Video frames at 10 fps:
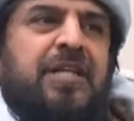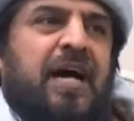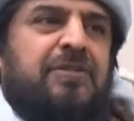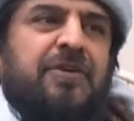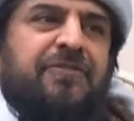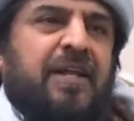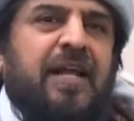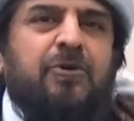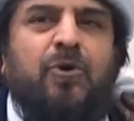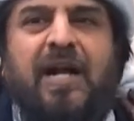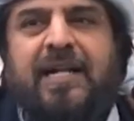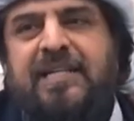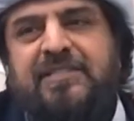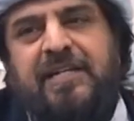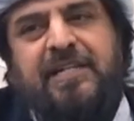the house of Allah. Quran
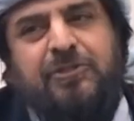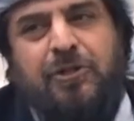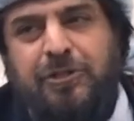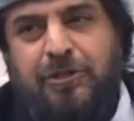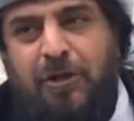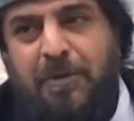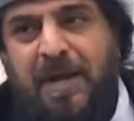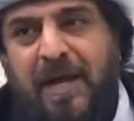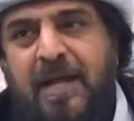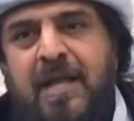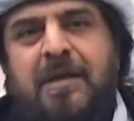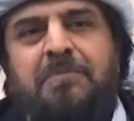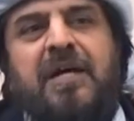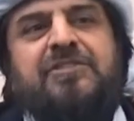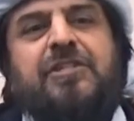has said in Surah Al-Tawbah,
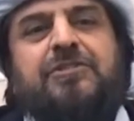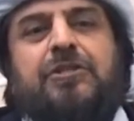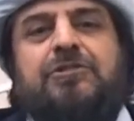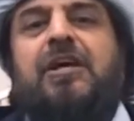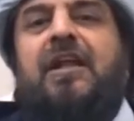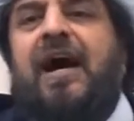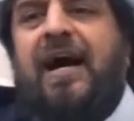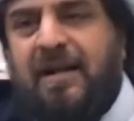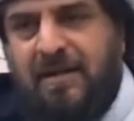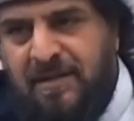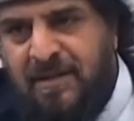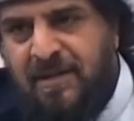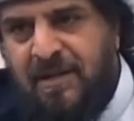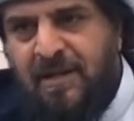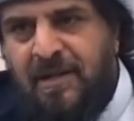Masjid al-Dirar.
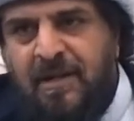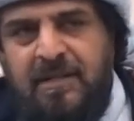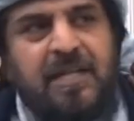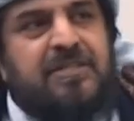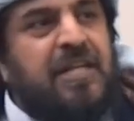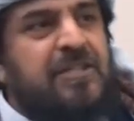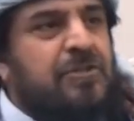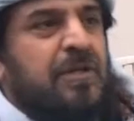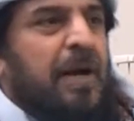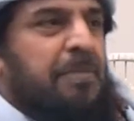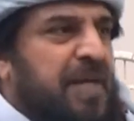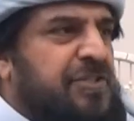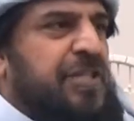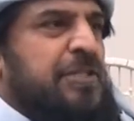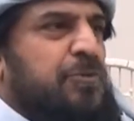This is a
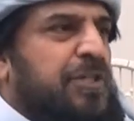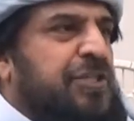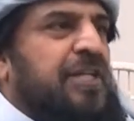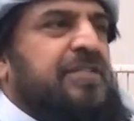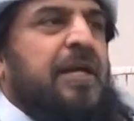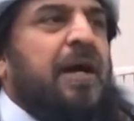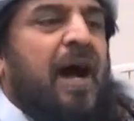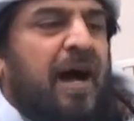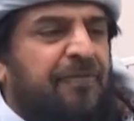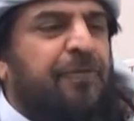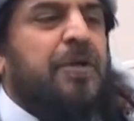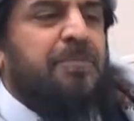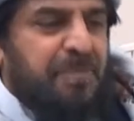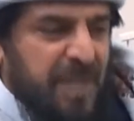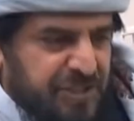masjid which is a
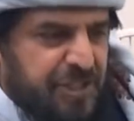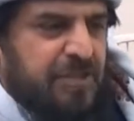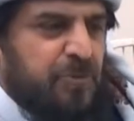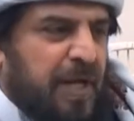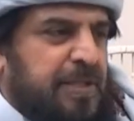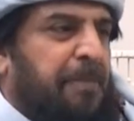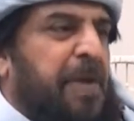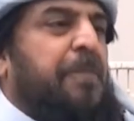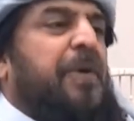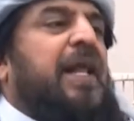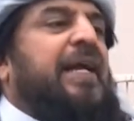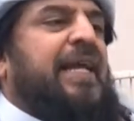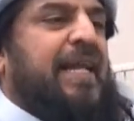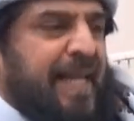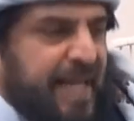harmful masjid where the people are
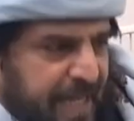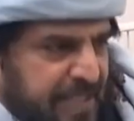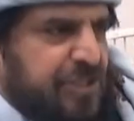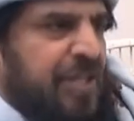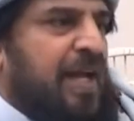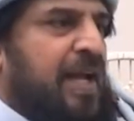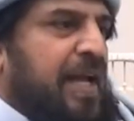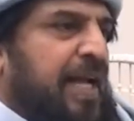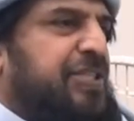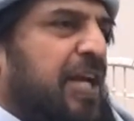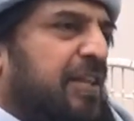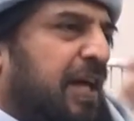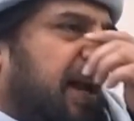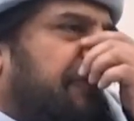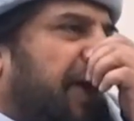killing each
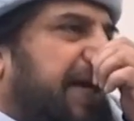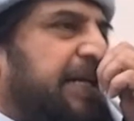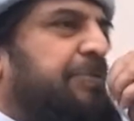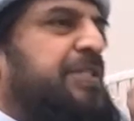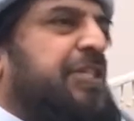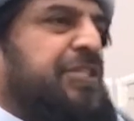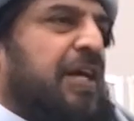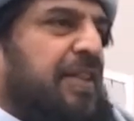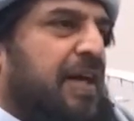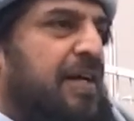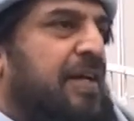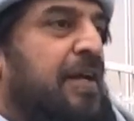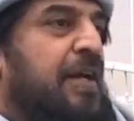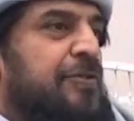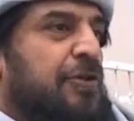other and fighting with each other.
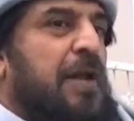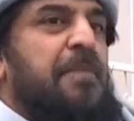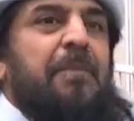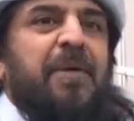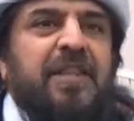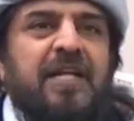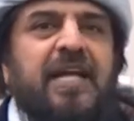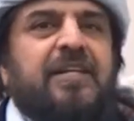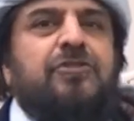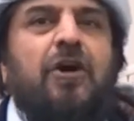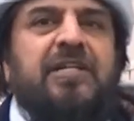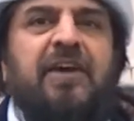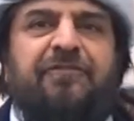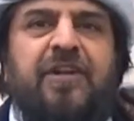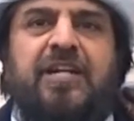So remember that there is no
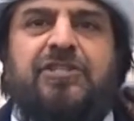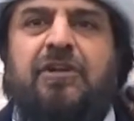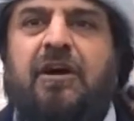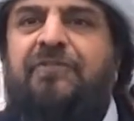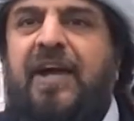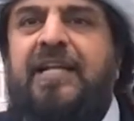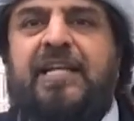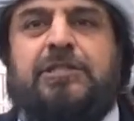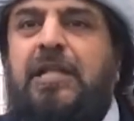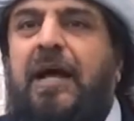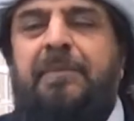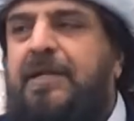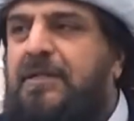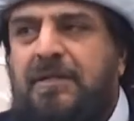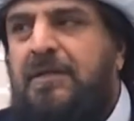definition of any Islamic